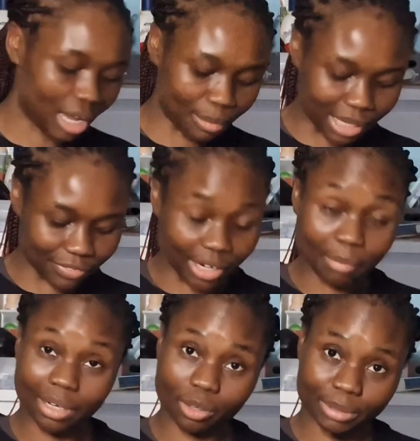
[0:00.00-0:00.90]
I'll be giving
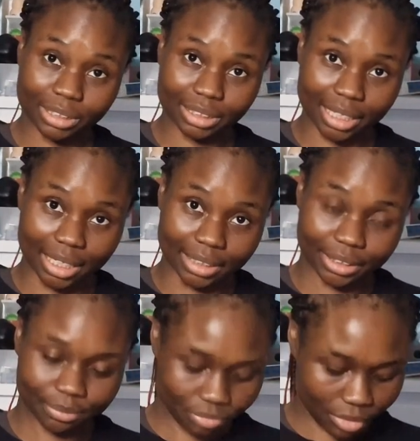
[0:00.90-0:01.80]
out my little business
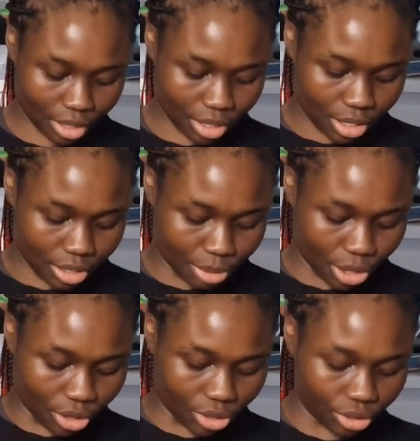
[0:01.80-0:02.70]
cards,
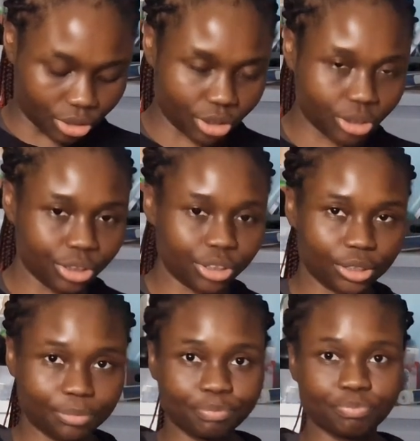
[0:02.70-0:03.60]

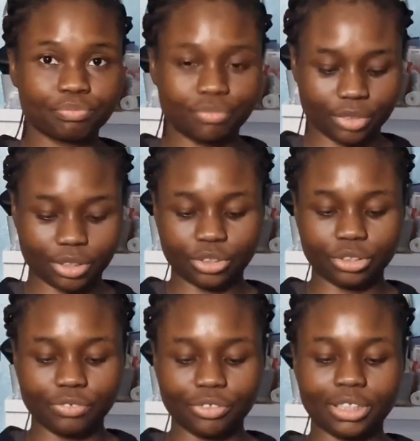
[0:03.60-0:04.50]
because I don't
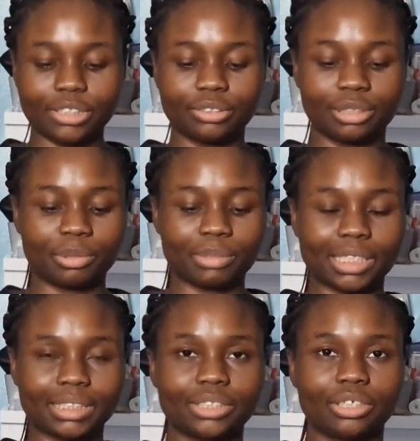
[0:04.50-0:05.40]
know if you probably
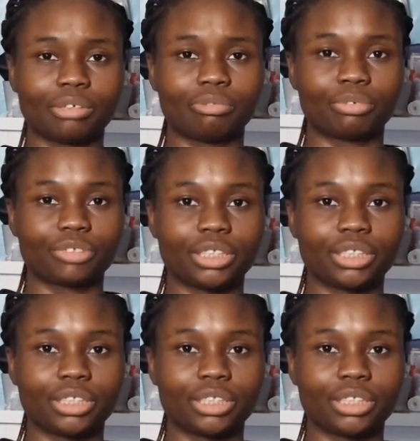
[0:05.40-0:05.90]
can't see all the way from over